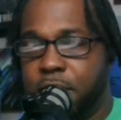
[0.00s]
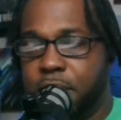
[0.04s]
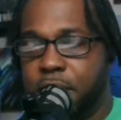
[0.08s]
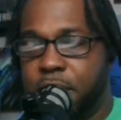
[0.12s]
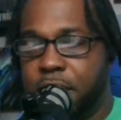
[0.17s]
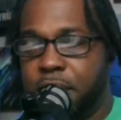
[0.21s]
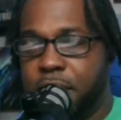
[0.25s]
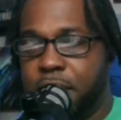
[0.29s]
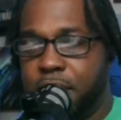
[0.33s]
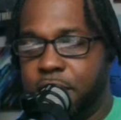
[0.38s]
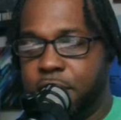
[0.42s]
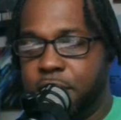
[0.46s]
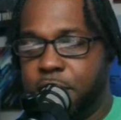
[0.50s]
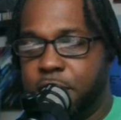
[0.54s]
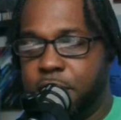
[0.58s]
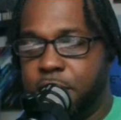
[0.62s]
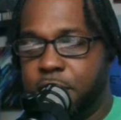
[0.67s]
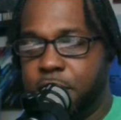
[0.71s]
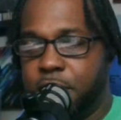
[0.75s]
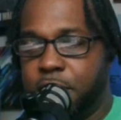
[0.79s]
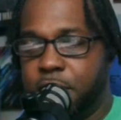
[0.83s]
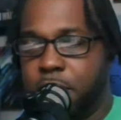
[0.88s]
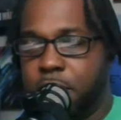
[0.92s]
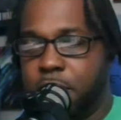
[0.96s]
is
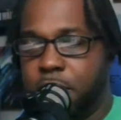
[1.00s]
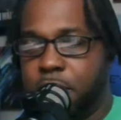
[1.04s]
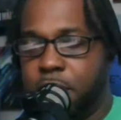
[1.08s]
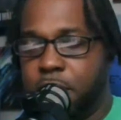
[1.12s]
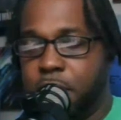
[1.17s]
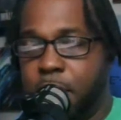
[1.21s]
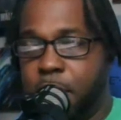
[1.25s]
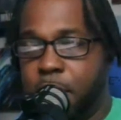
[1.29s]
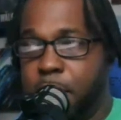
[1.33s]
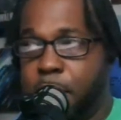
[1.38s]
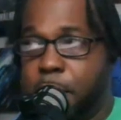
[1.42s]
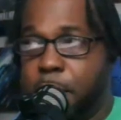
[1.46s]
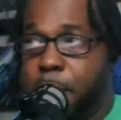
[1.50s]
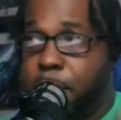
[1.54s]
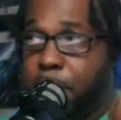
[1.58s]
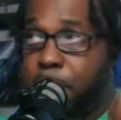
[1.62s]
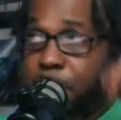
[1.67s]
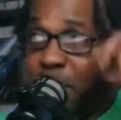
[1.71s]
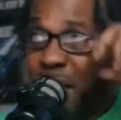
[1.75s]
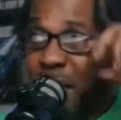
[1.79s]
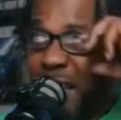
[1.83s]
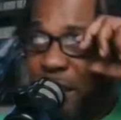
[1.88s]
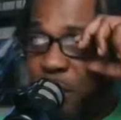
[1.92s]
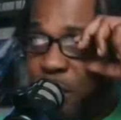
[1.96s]

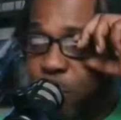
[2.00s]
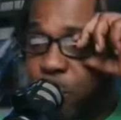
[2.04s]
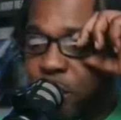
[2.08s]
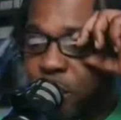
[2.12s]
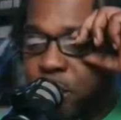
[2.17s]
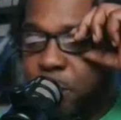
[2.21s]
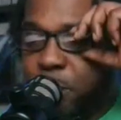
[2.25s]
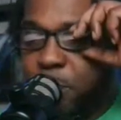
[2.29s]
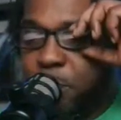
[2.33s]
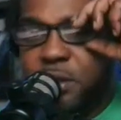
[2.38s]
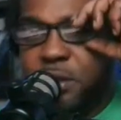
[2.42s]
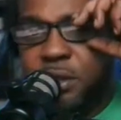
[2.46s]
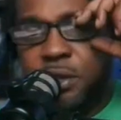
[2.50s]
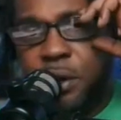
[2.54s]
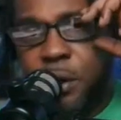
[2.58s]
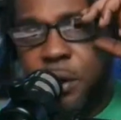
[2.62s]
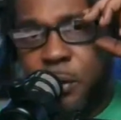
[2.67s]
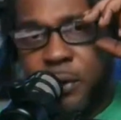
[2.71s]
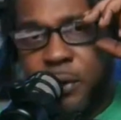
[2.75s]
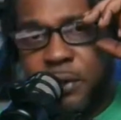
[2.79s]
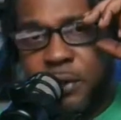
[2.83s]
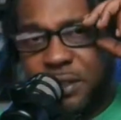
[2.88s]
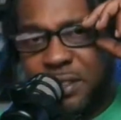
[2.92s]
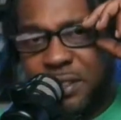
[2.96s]
Black Christmas. You
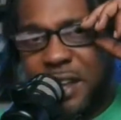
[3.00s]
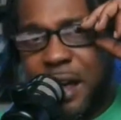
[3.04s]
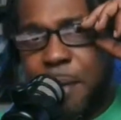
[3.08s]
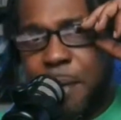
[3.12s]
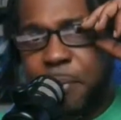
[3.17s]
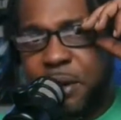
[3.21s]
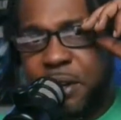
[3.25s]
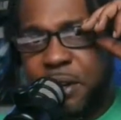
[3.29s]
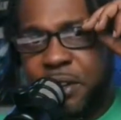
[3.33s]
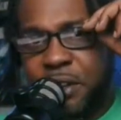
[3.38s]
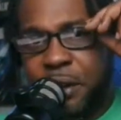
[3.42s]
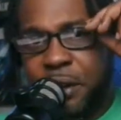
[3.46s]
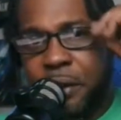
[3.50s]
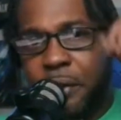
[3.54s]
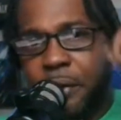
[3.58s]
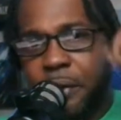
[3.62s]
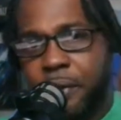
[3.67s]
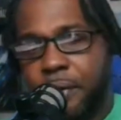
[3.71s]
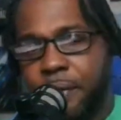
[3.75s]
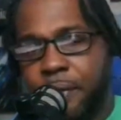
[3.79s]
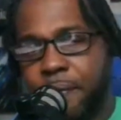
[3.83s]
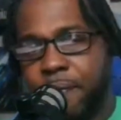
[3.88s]
know, it's the time of the year.